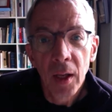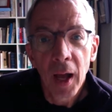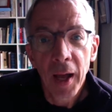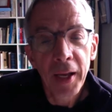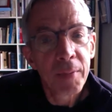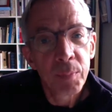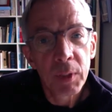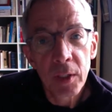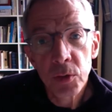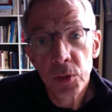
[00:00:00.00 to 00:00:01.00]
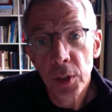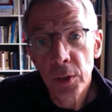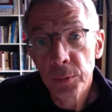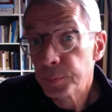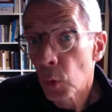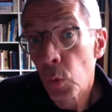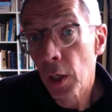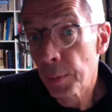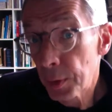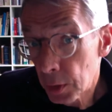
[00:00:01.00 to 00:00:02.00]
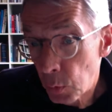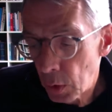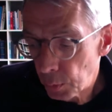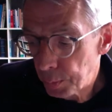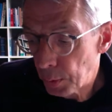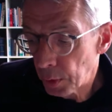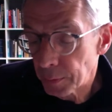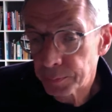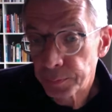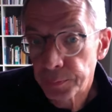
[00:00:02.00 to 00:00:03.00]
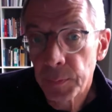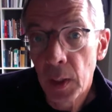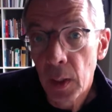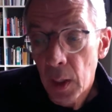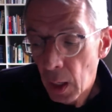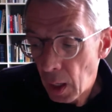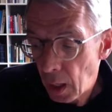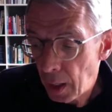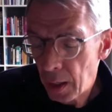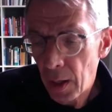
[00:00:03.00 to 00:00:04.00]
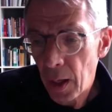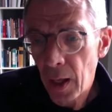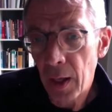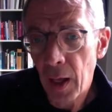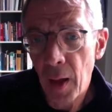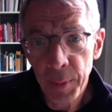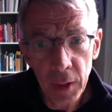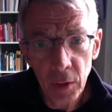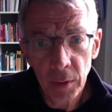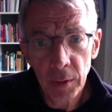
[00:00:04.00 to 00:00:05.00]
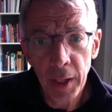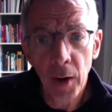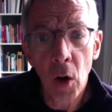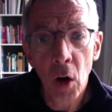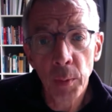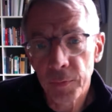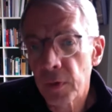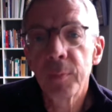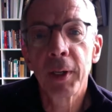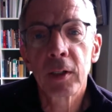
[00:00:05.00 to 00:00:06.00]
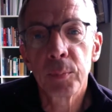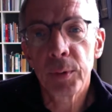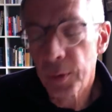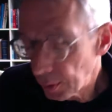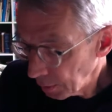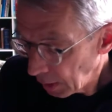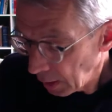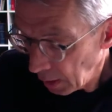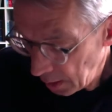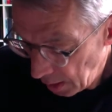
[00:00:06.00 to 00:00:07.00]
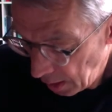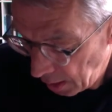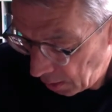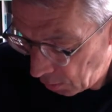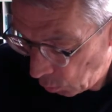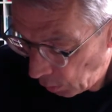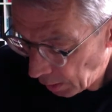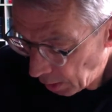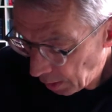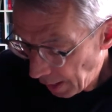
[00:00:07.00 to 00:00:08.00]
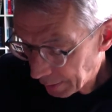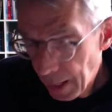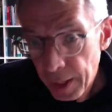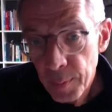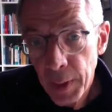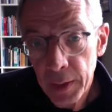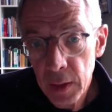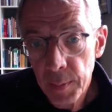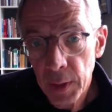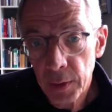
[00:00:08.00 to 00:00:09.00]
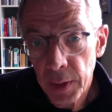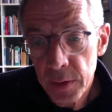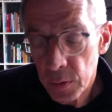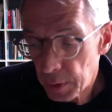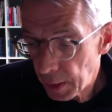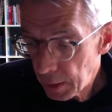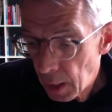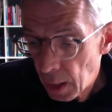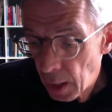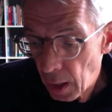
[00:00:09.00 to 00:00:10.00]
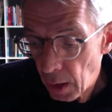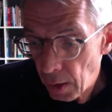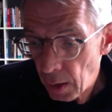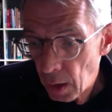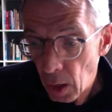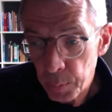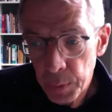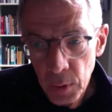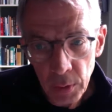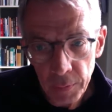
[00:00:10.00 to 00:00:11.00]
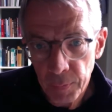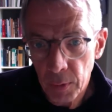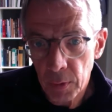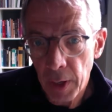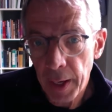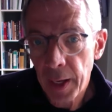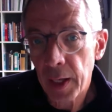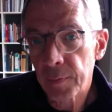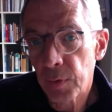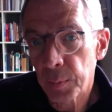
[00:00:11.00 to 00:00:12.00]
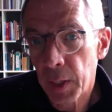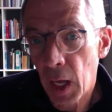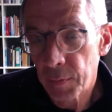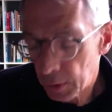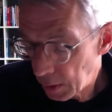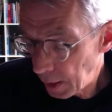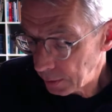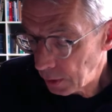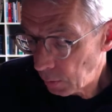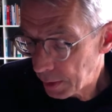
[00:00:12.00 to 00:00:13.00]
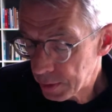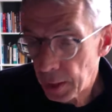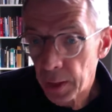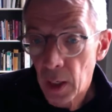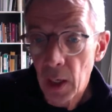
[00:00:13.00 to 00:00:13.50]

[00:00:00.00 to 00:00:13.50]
Hi, it's Joe. Welcome to the Quilt Report. I'm here at home in front of my computer where I got on my email yesterday a beautiful ad from Calvin Klein USA.